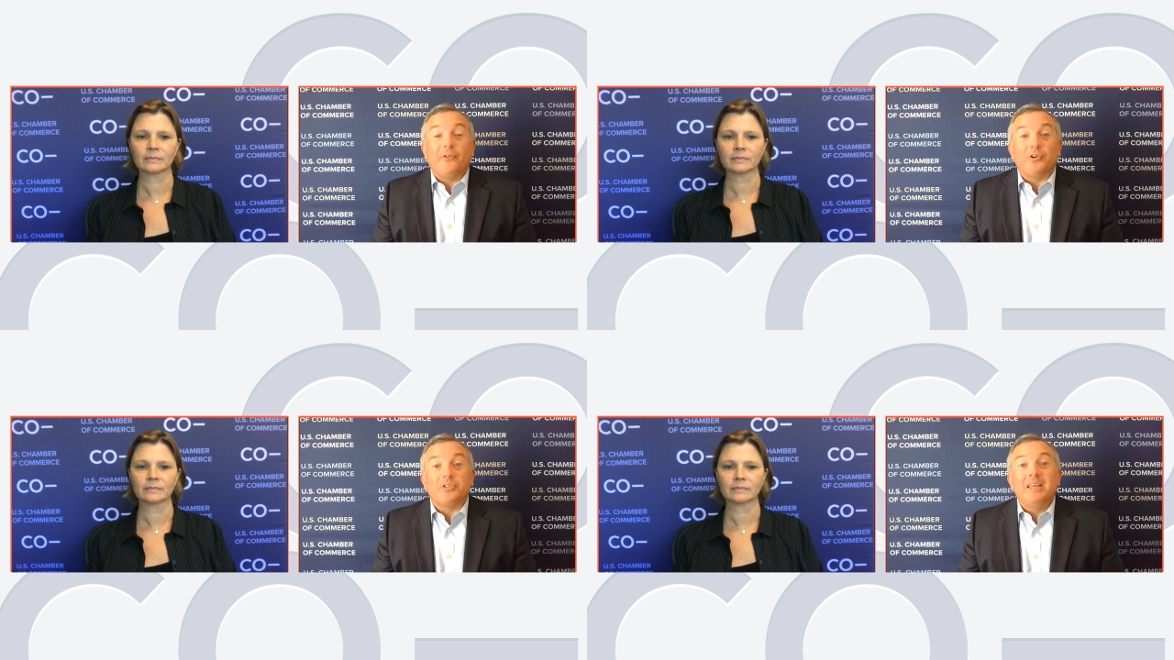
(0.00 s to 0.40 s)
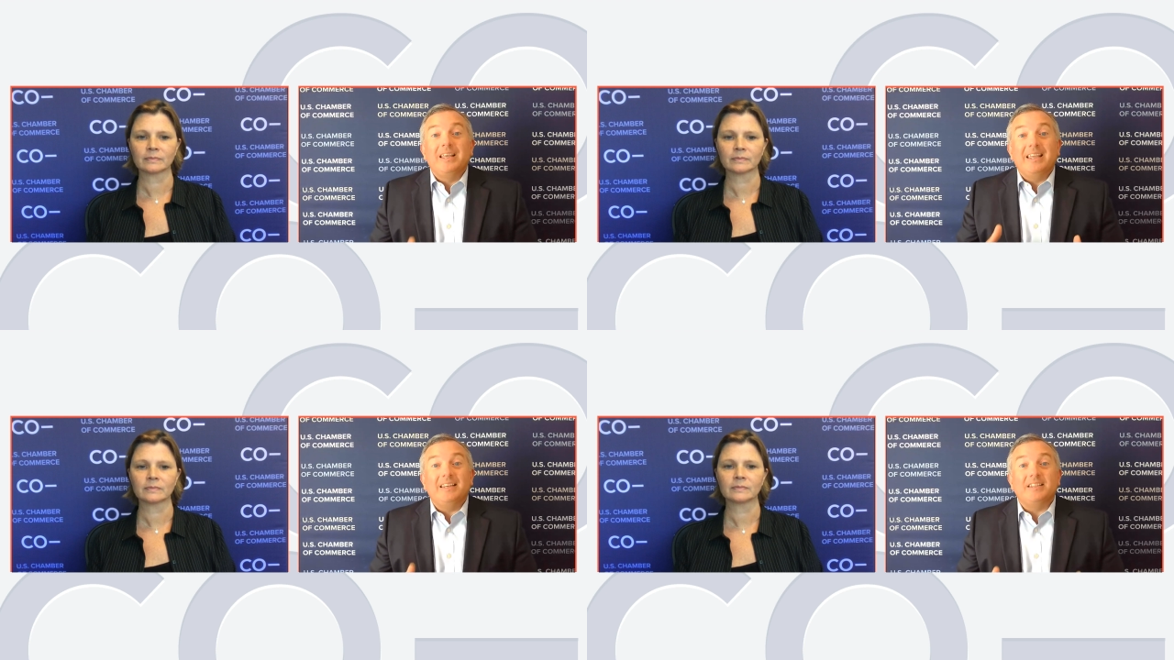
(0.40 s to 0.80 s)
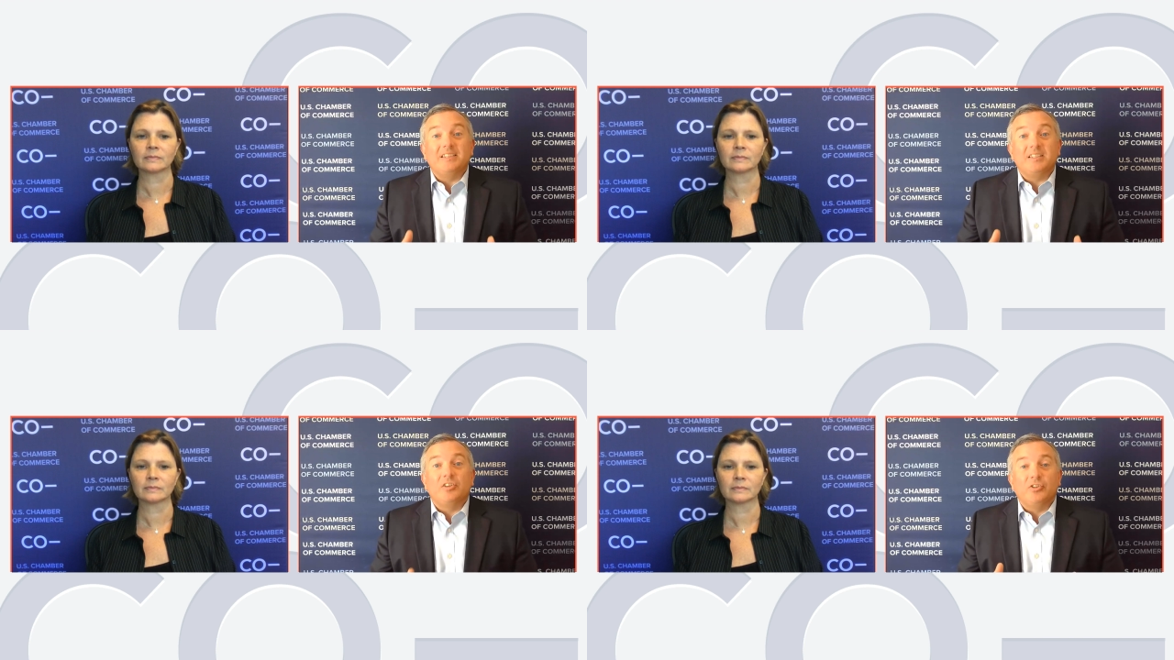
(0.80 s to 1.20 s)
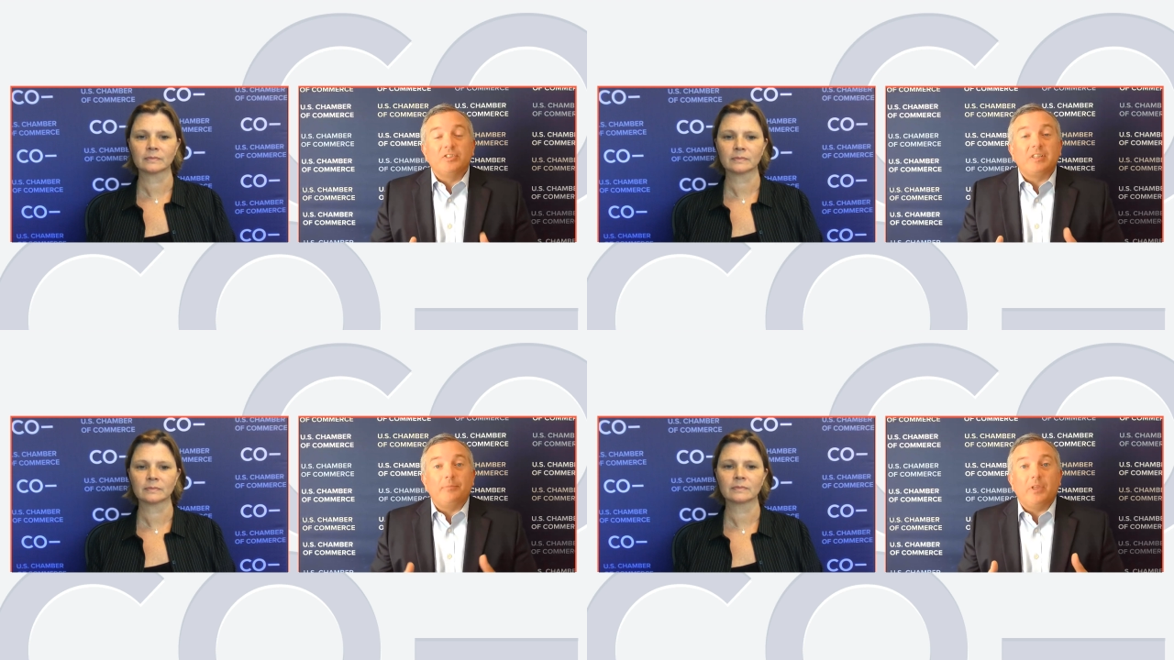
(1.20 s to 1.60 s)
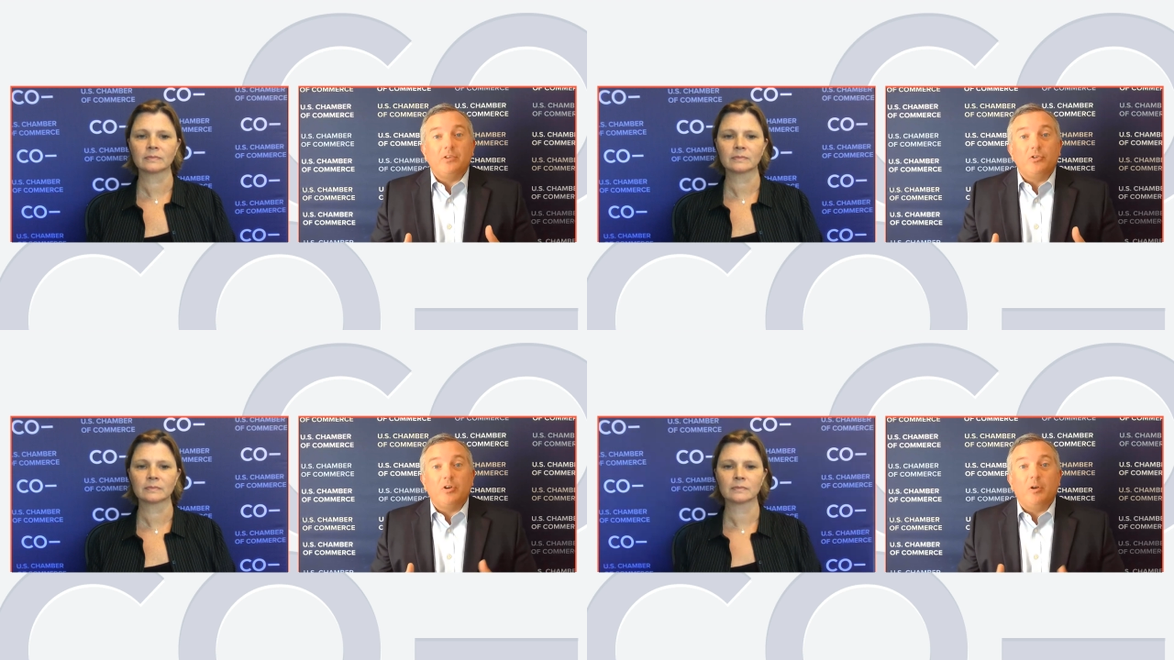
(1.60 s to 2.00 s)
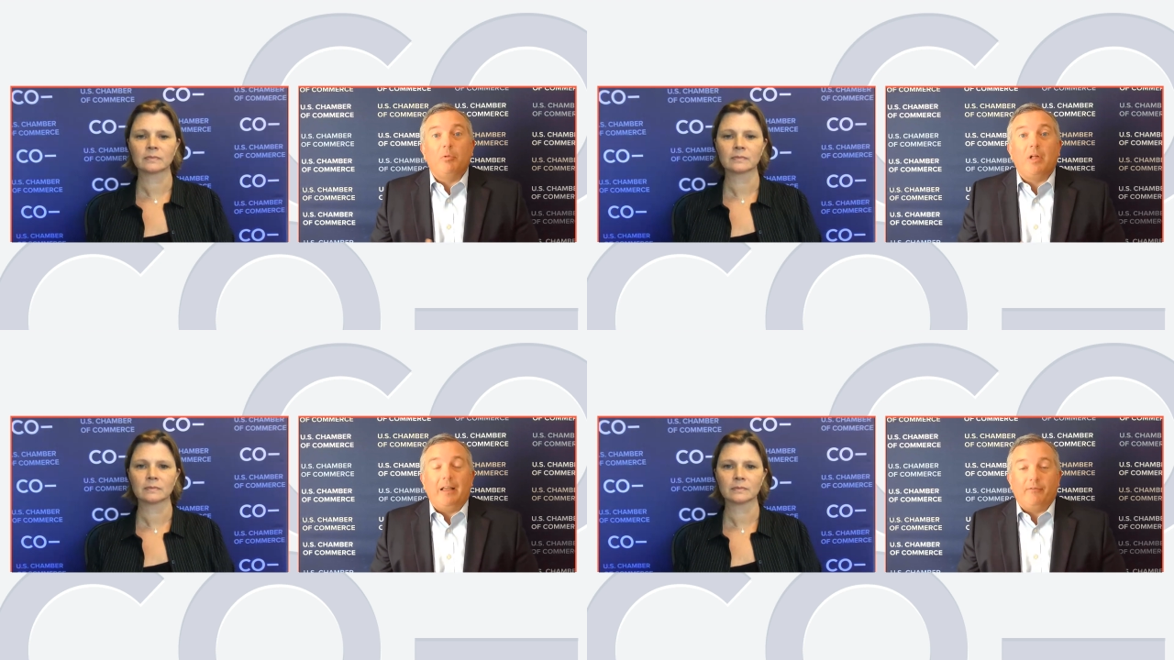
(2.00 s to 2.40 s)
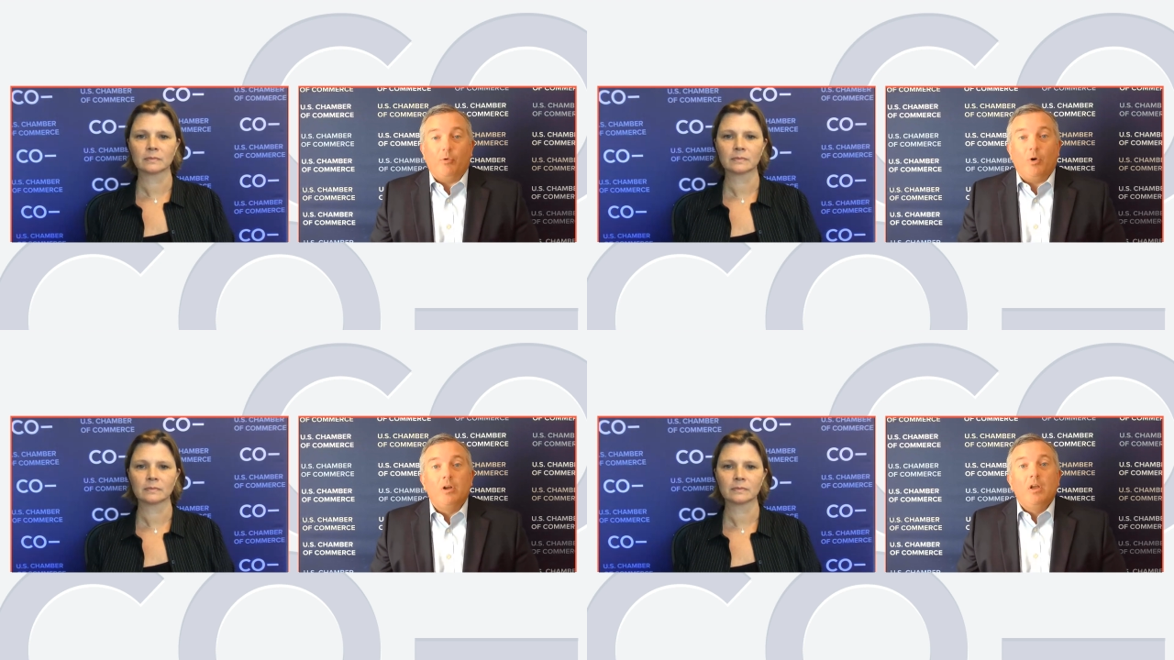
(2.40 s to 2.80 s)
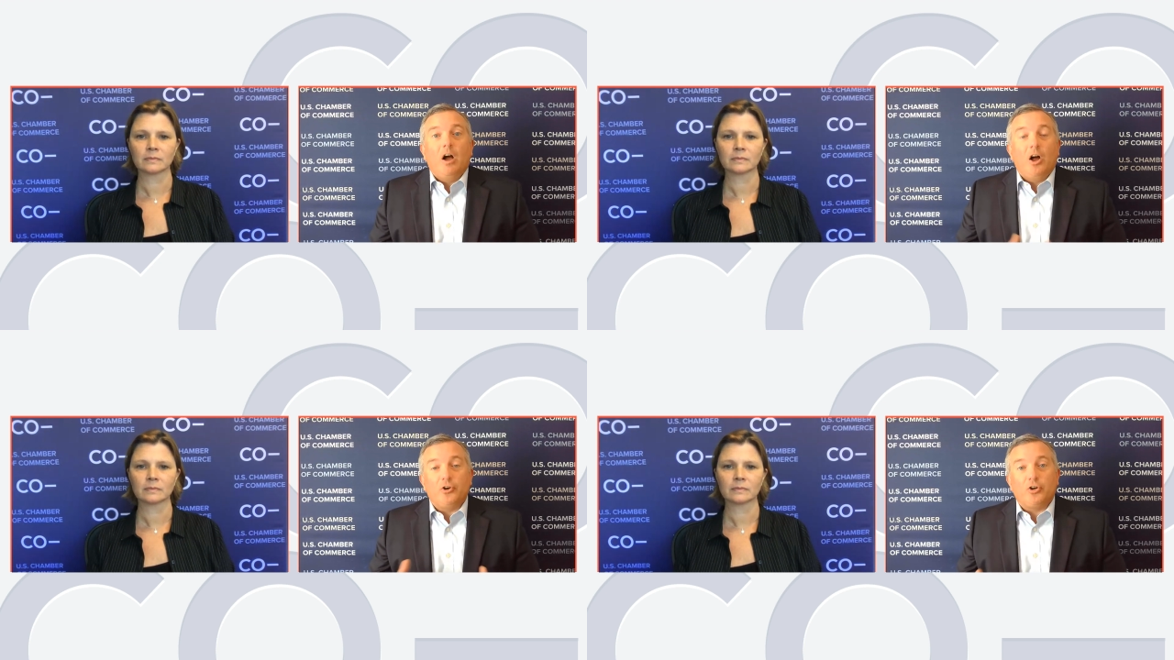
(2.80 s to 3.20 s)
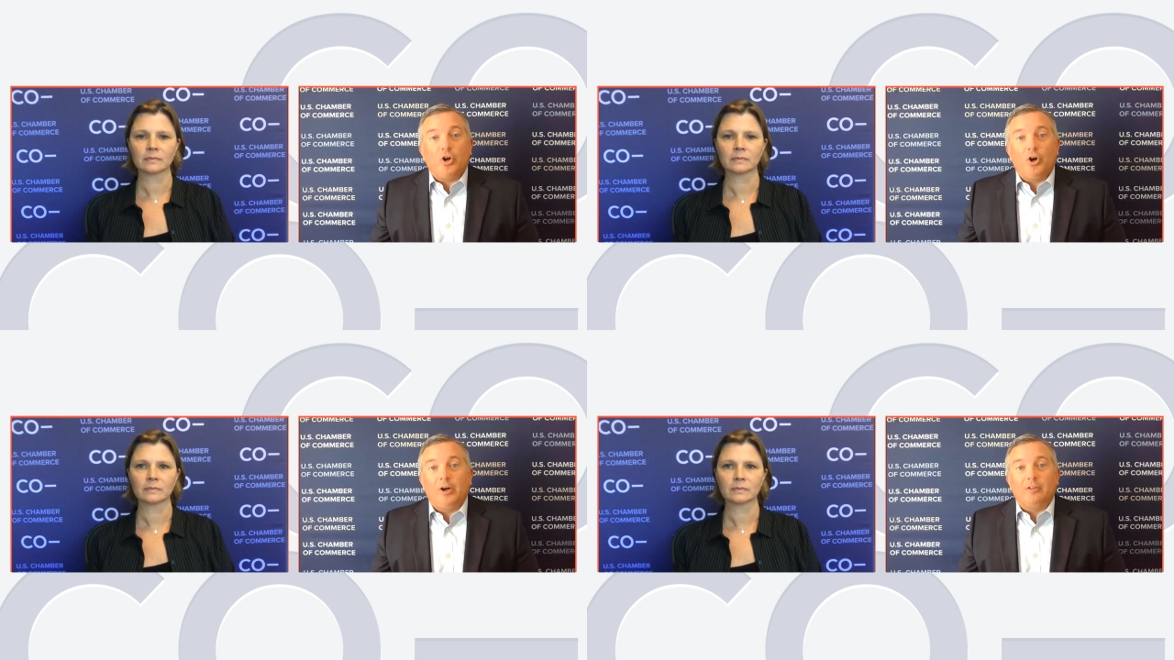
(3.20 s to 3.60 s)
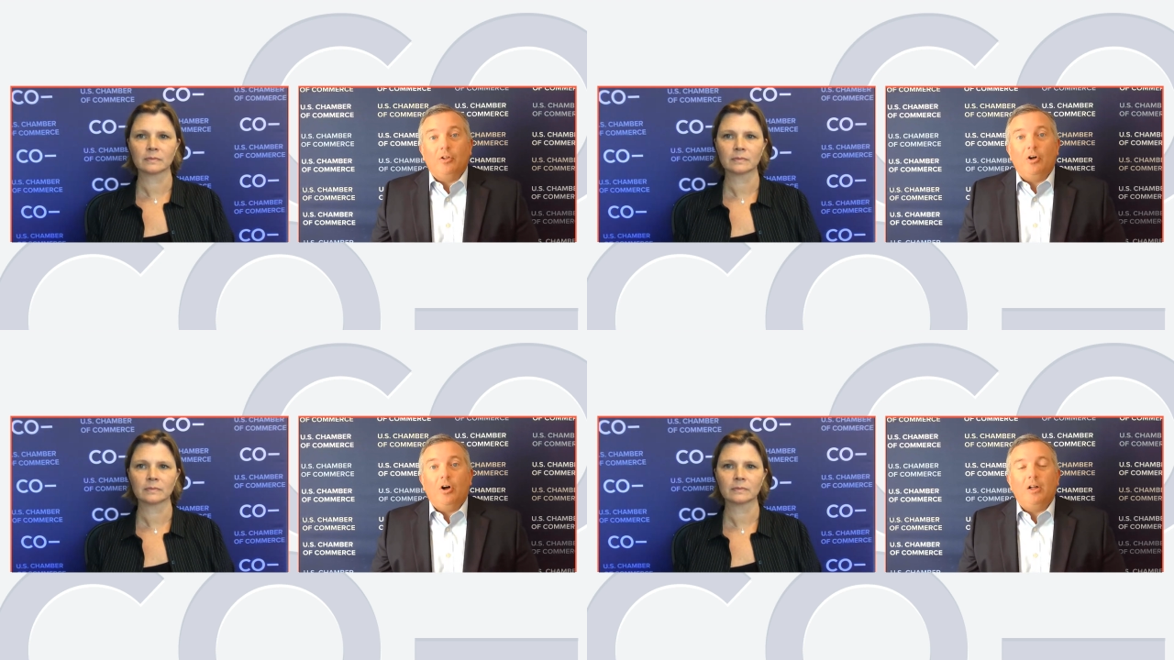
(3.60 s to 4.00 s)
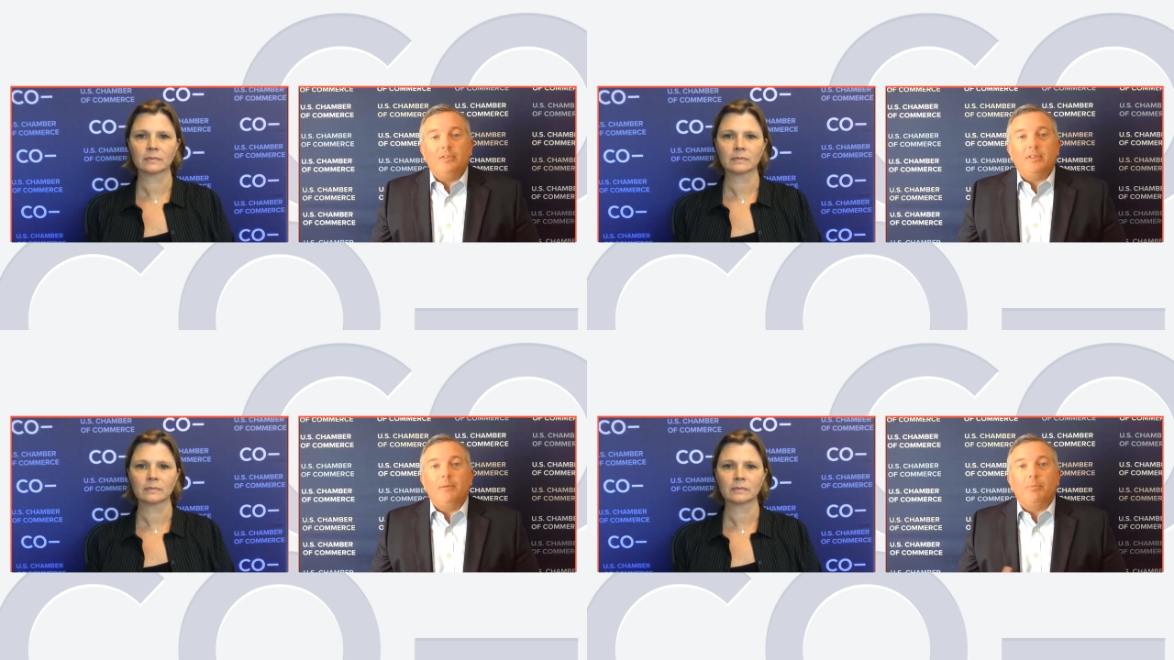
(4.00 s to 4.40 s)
Speaker 1: first. It is still something you can apply for. Under current law, the